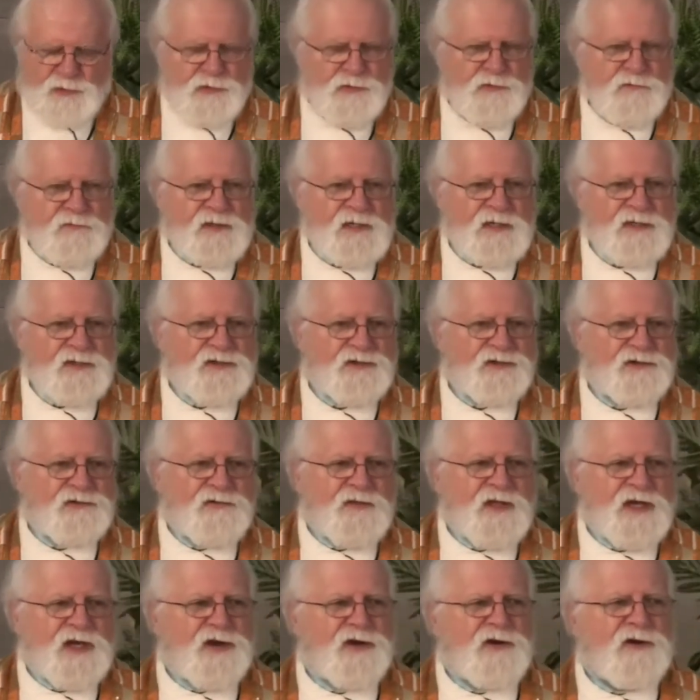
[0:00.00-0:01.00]
moved
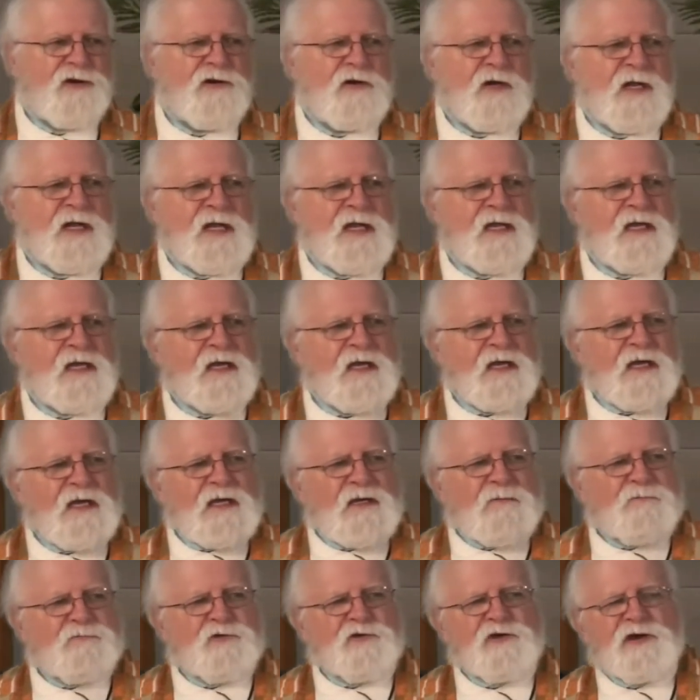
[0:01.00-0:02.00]
into the early
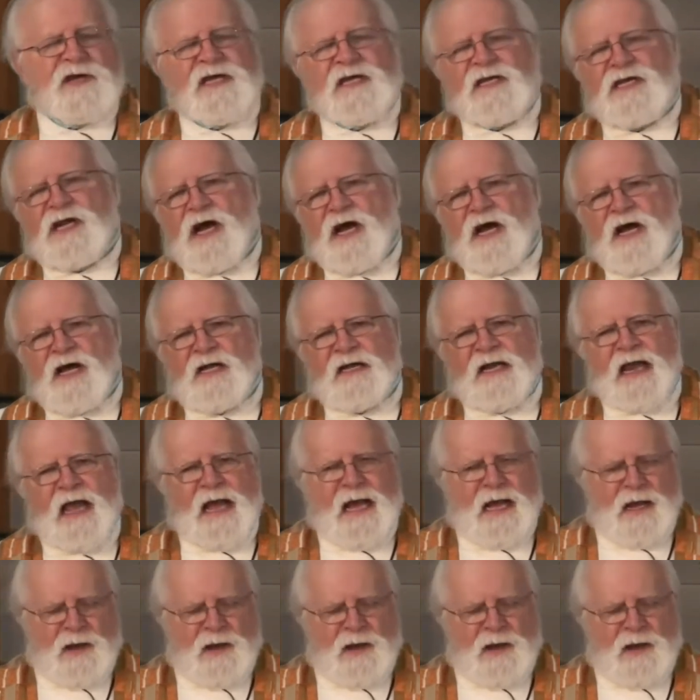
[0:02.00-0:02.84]
pre-dawn